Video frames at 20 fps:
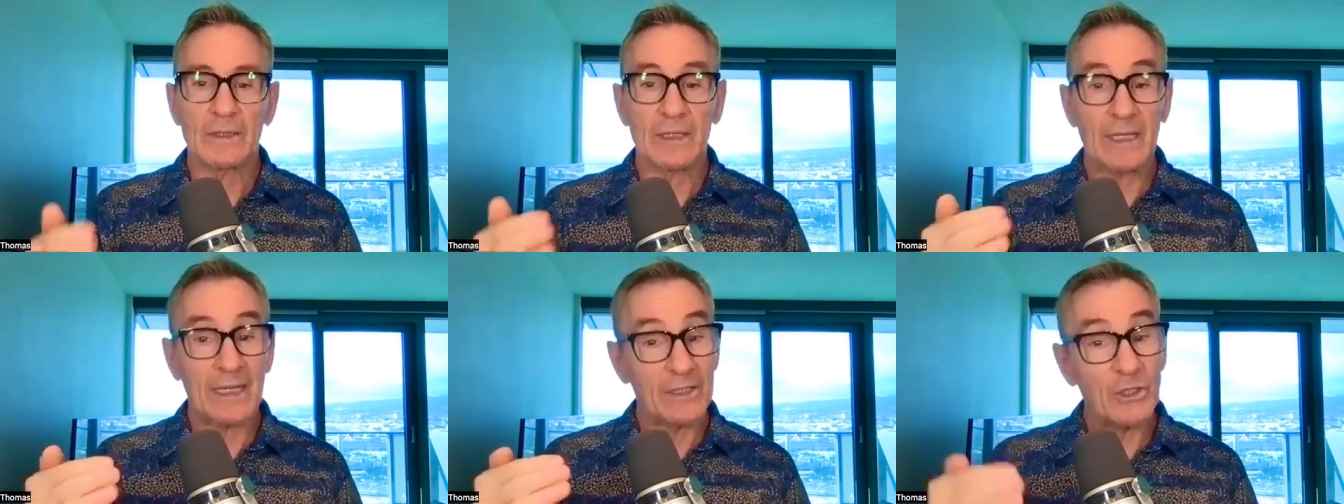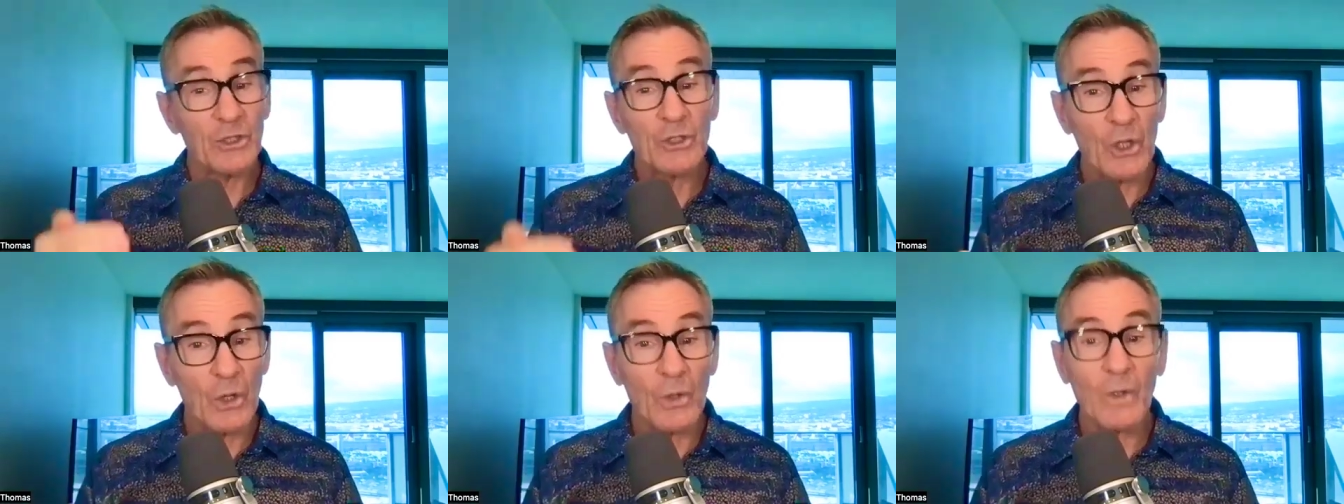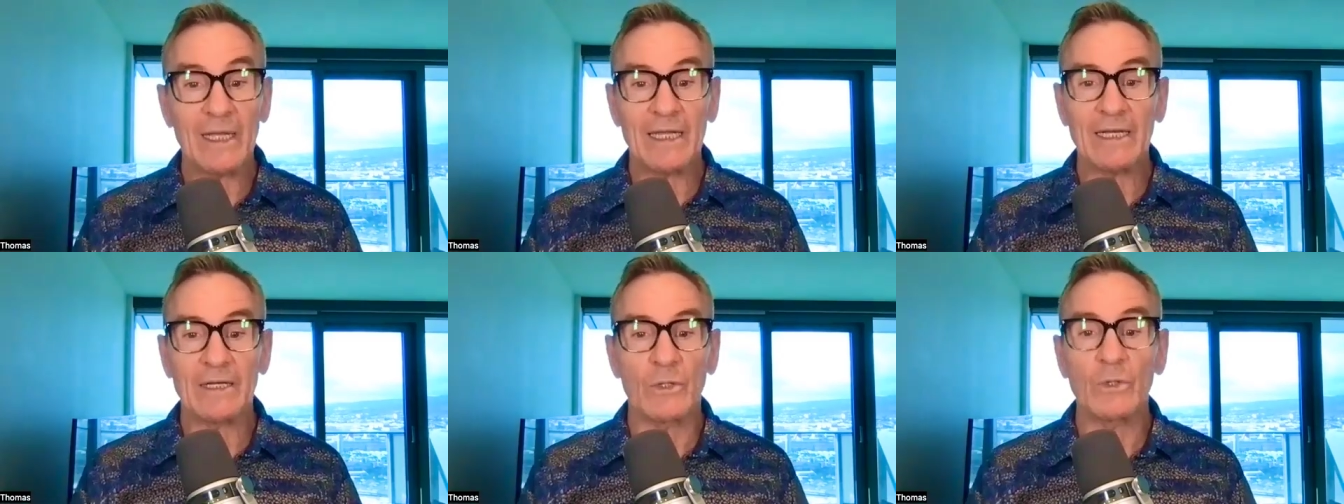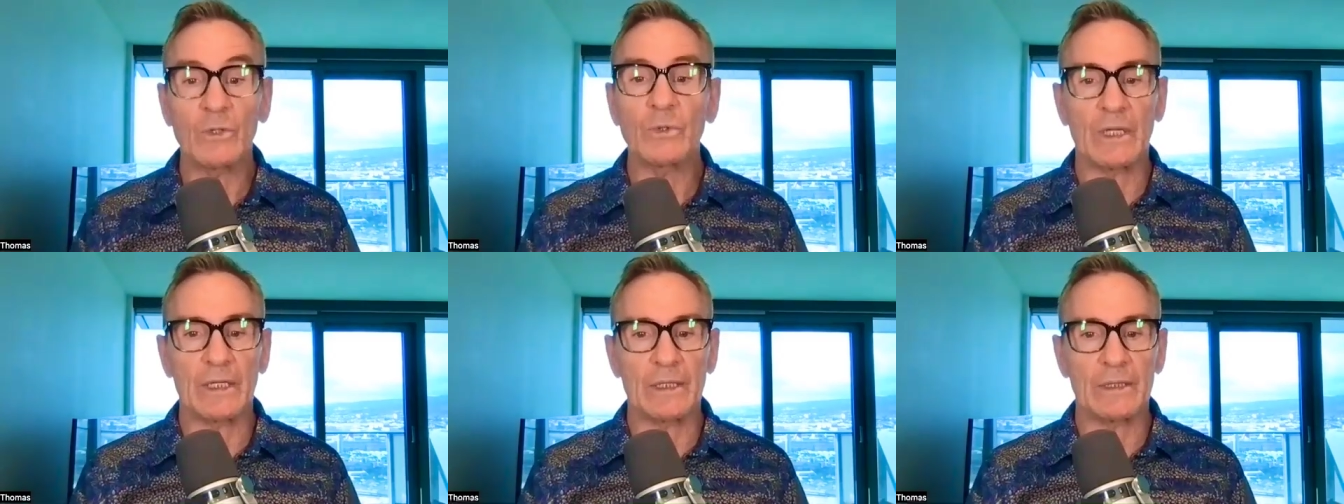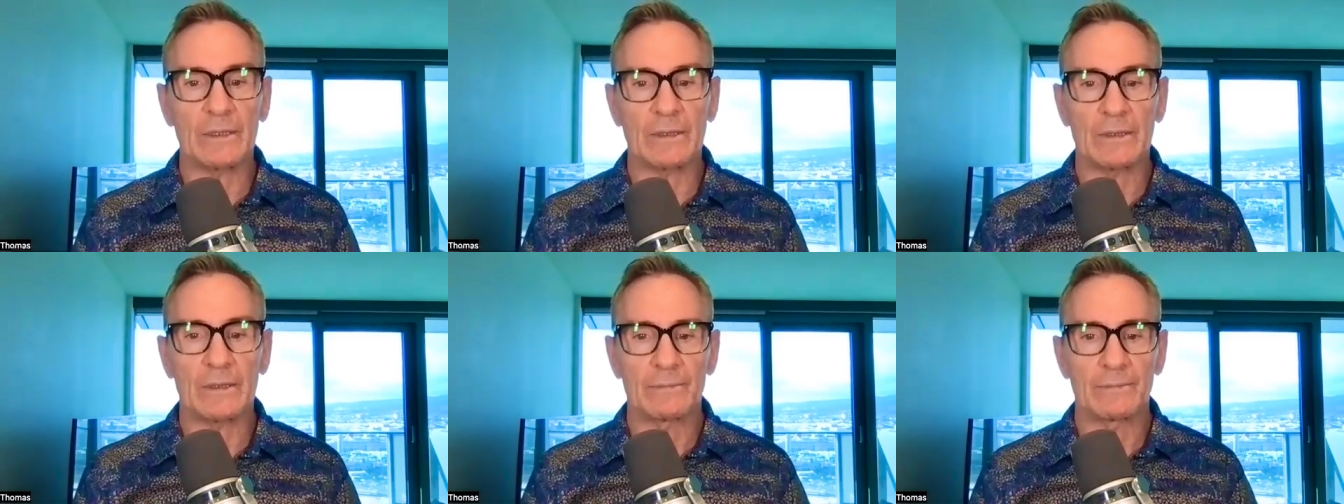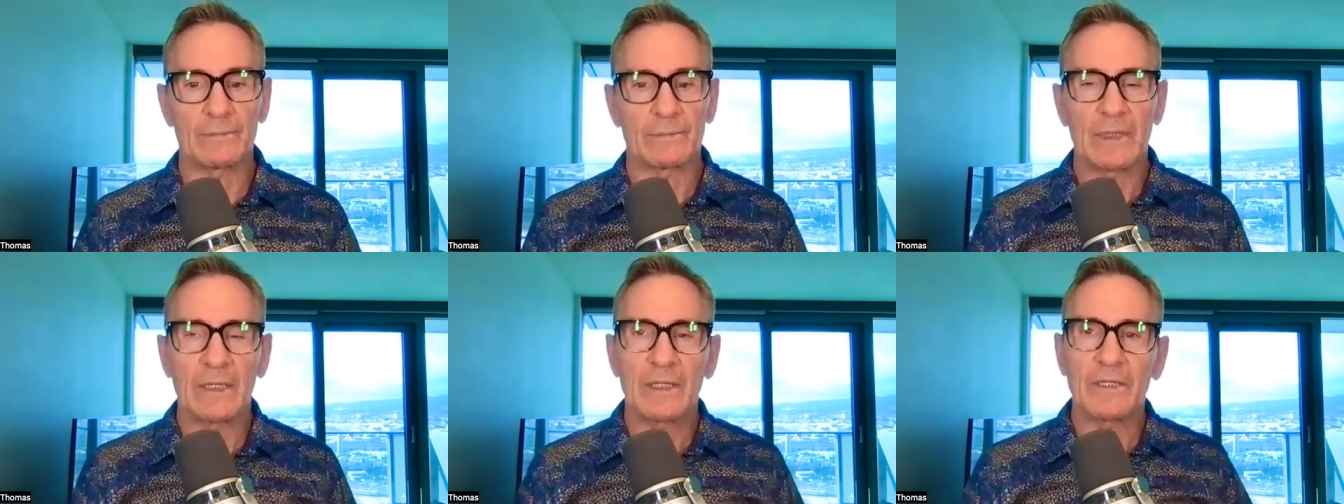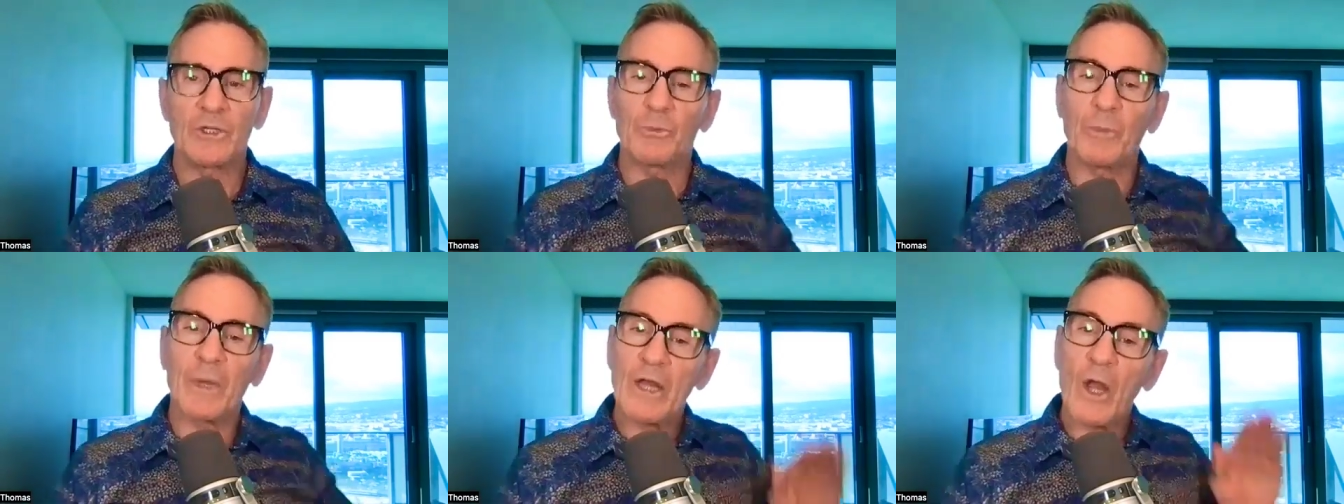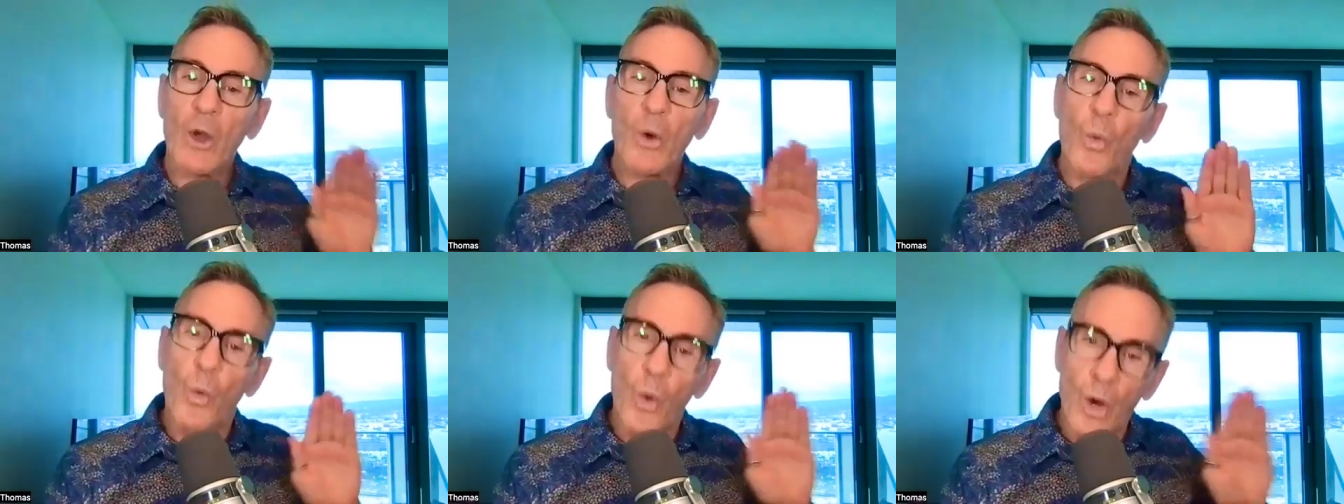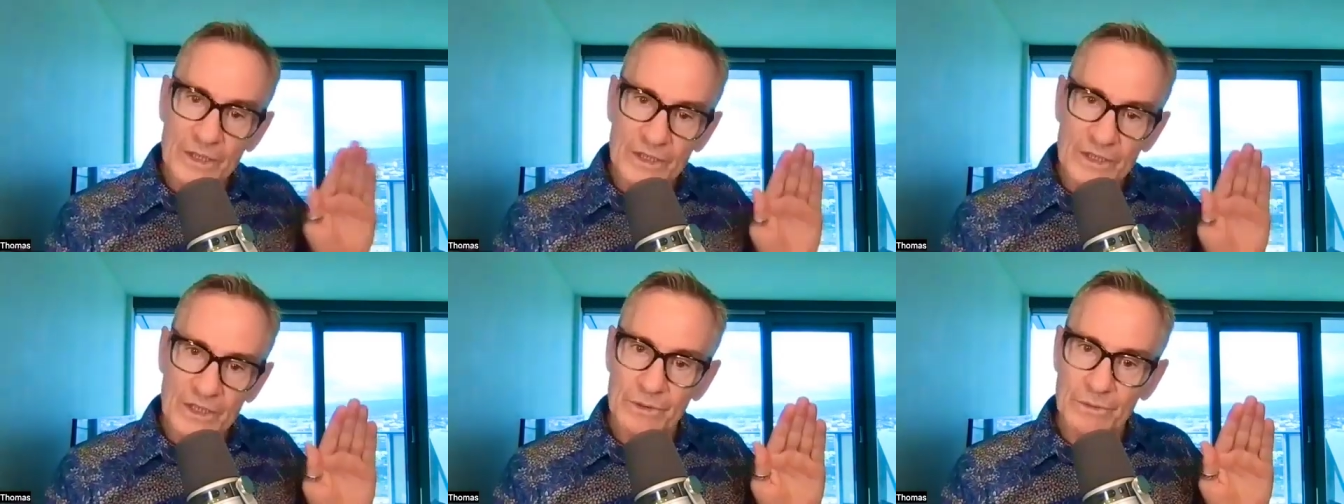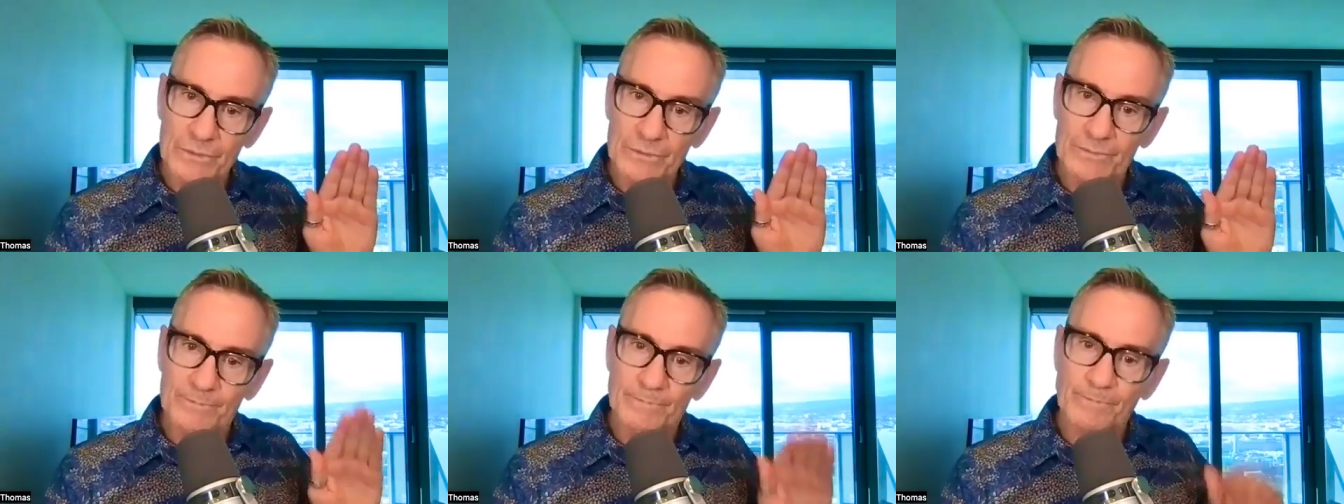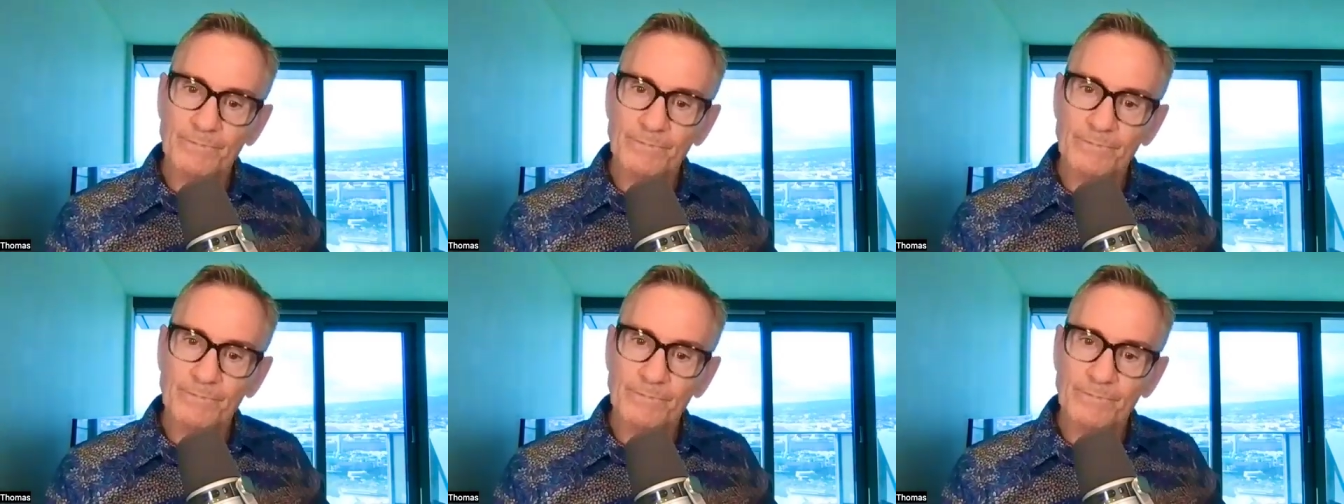Can you go ahead and own it? You may not want to.